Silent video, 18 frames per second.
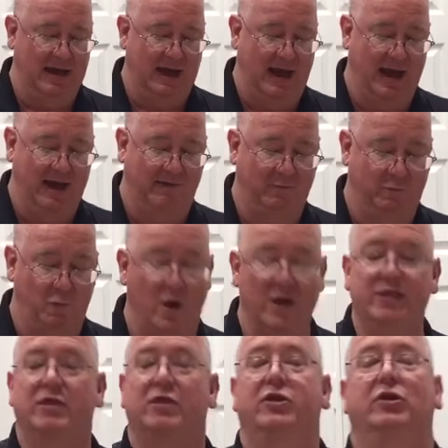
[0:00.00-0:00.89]
I have
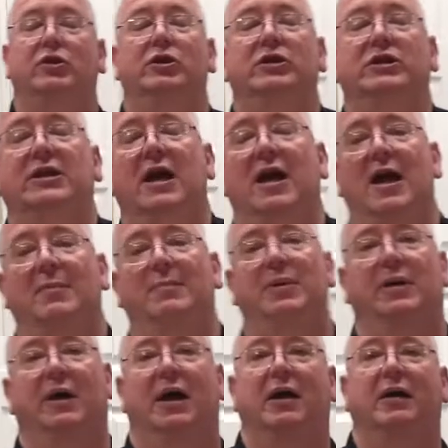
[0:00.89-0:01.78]
1/3
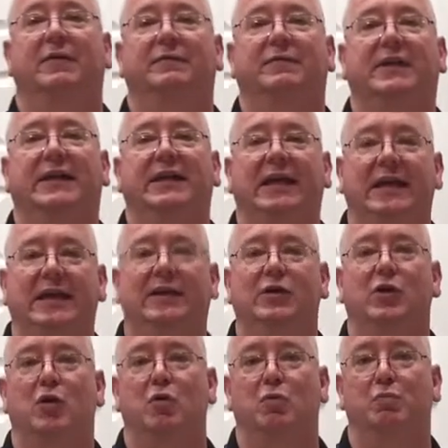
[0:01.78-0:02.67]
cup of
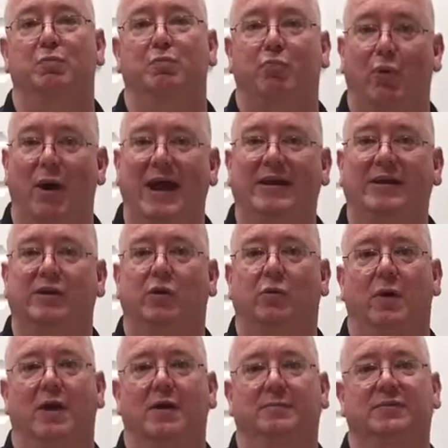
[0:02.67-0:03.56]
keto
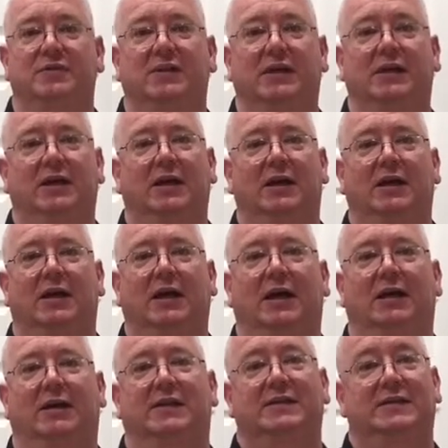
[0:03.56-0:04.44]
breadcrumbs.
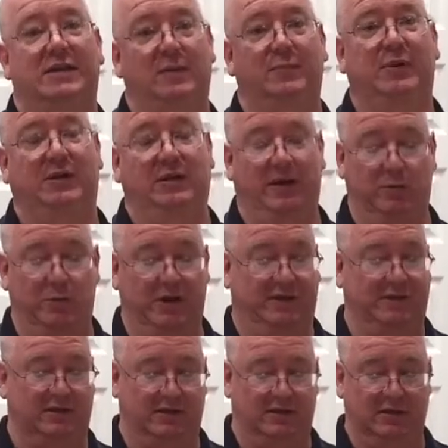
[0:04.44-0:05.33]
Because typically
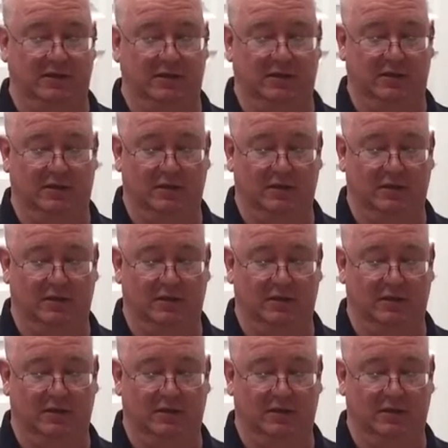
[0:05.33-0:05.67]
what's the